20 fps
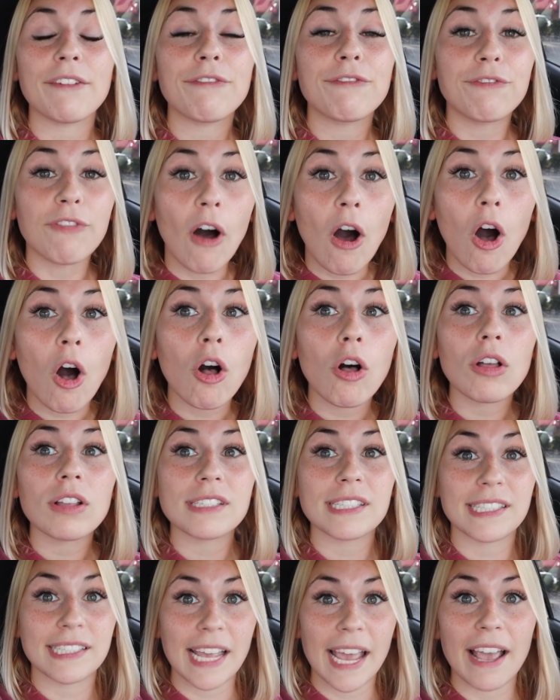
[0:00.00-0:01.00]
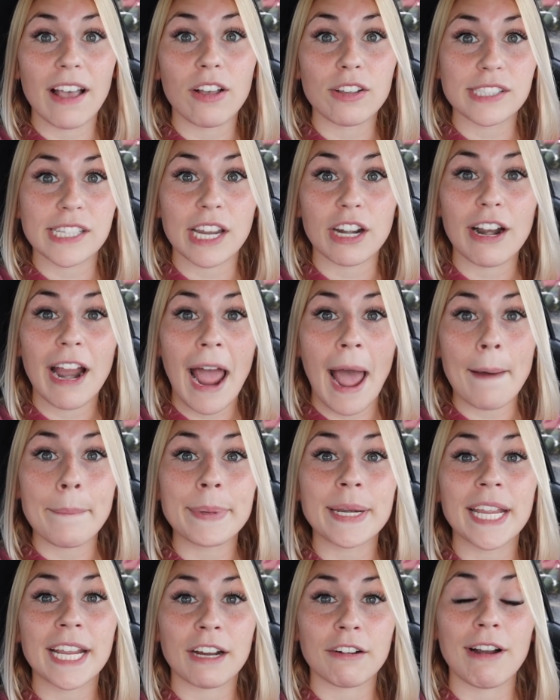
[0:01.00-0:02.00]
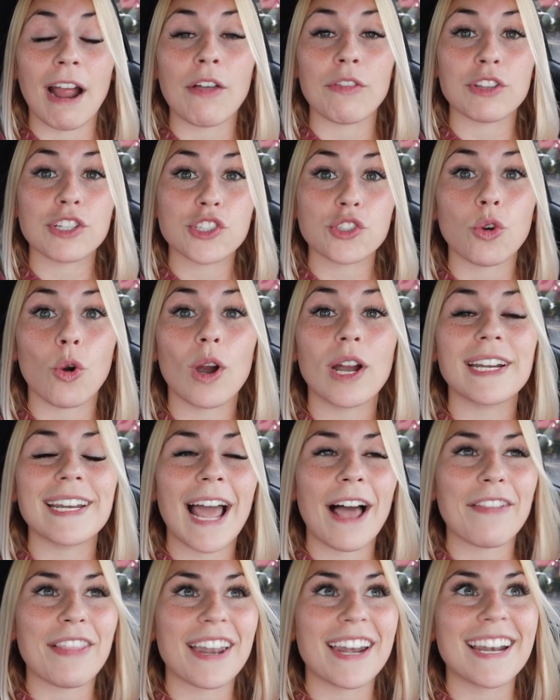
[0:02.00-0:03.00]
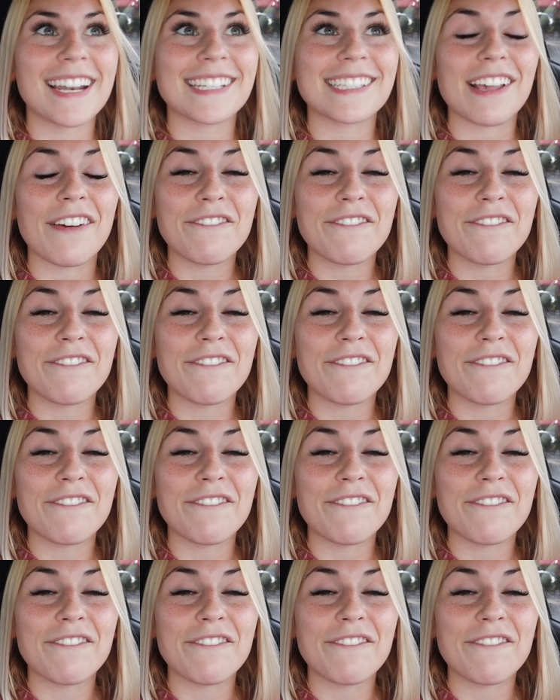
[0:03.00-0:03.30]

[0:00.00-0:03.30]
fall sales that are happening around the store now that it is